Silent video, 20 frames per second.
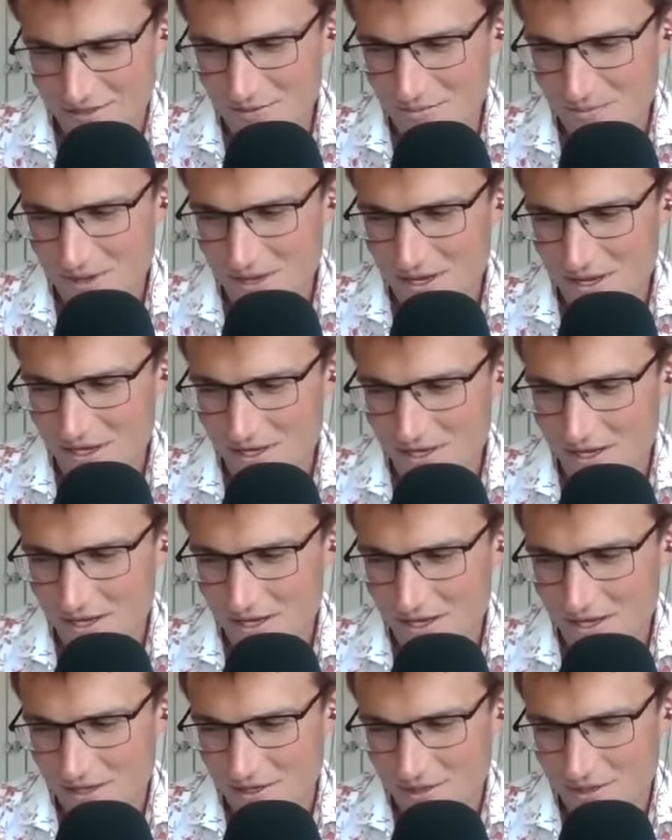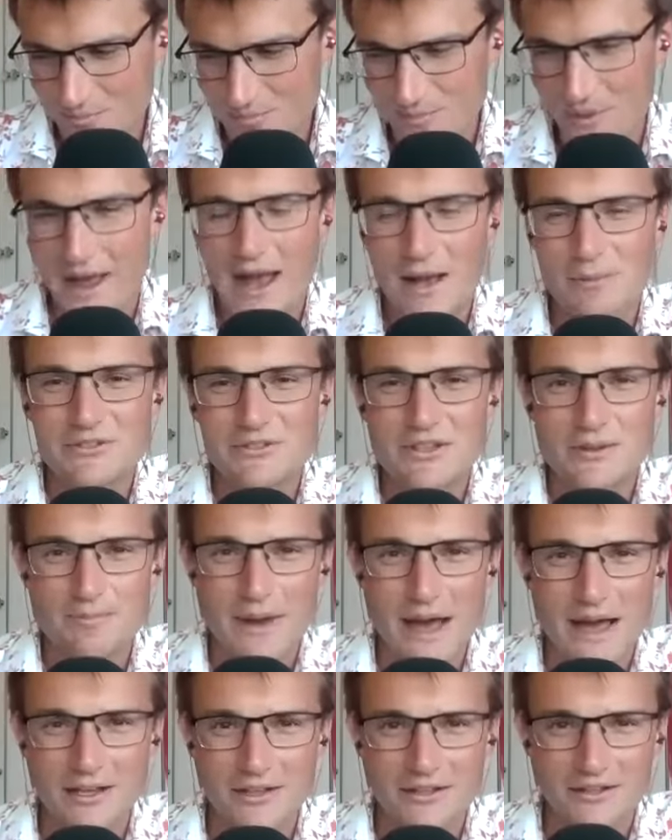to me, perhaps the
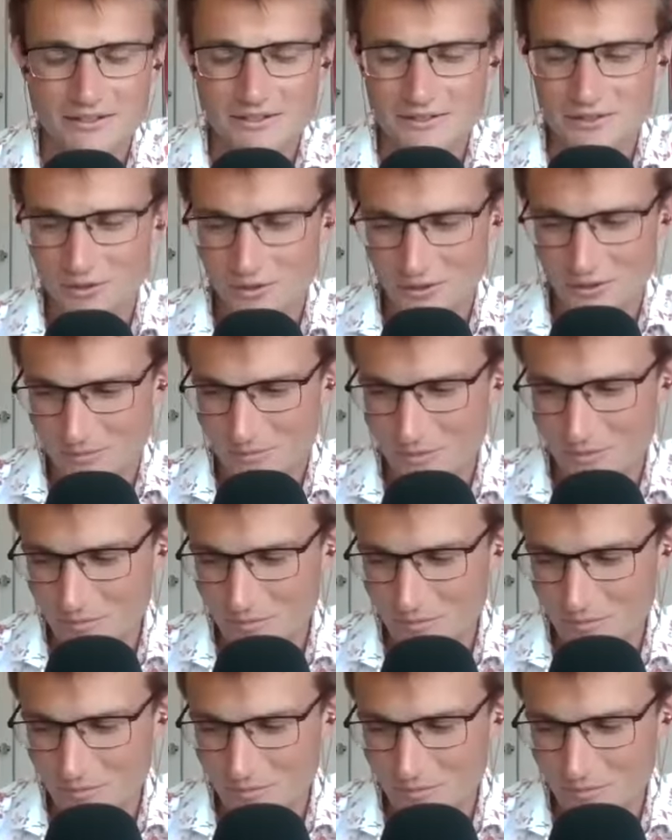balance in,